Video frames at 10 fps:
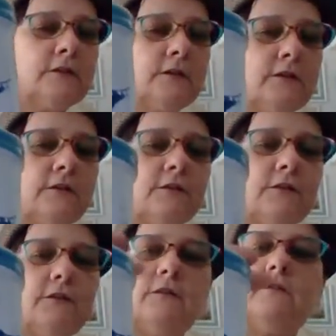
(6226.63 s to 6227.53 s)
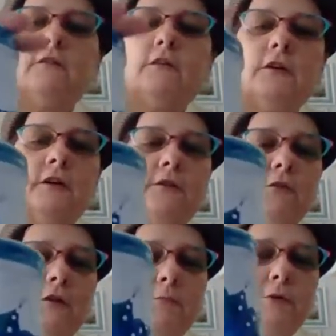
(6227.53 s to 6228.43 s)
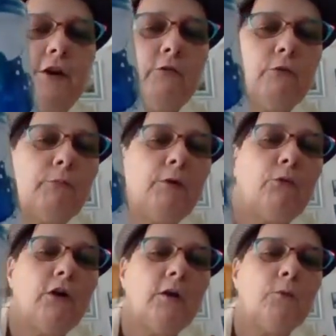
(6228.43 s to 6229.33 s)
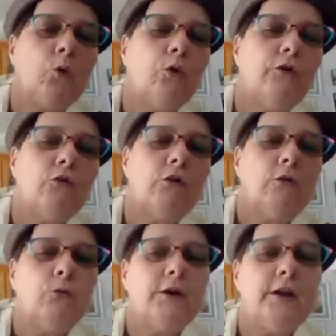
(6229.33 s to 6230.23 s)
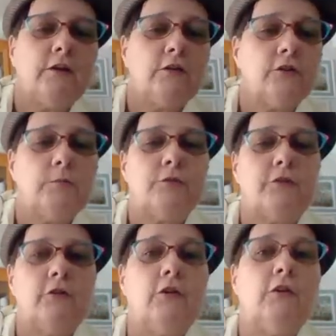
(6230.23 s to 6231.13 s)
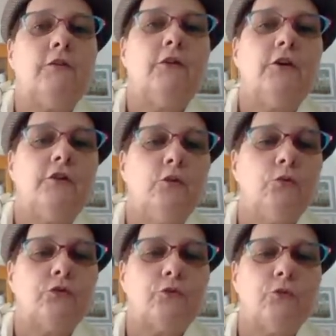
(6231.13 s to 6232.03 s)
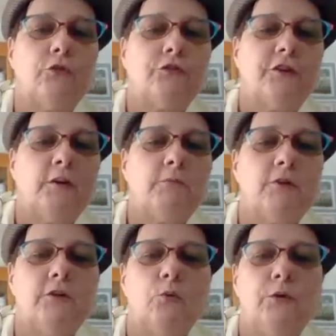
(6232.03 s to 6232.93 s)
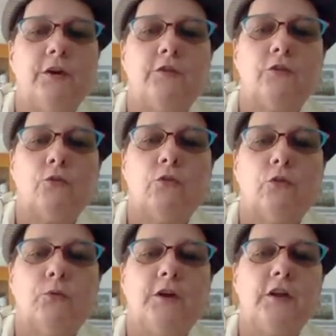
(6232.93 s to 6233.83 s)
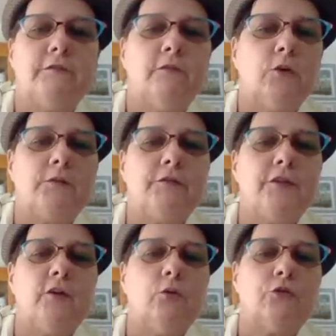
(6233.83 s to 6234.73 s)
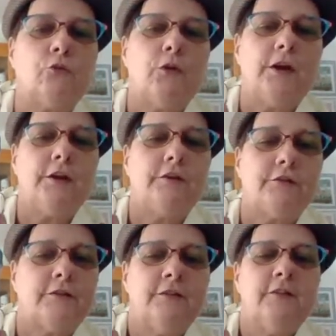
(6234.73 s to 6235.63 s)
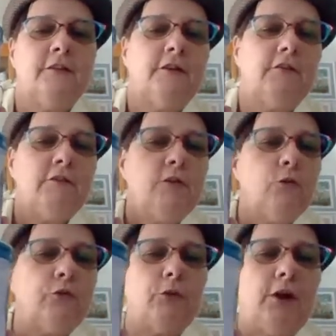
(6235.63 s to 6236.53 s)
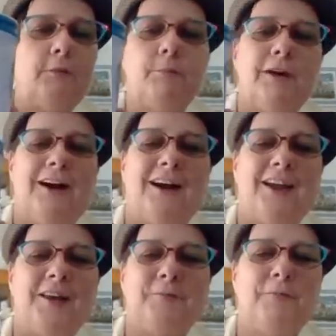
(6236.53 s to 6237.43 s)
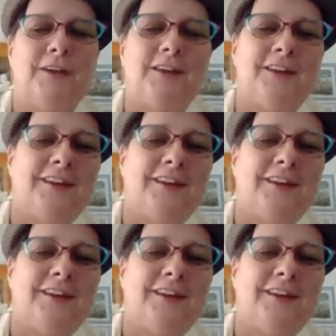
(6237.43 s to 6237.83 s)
And again, you gotta bear with me while I'm going the wrong way because I'm still not used to this camera doing it the wrong way. Yeah, Even though everything it's, is right. It's everything definitely right. different.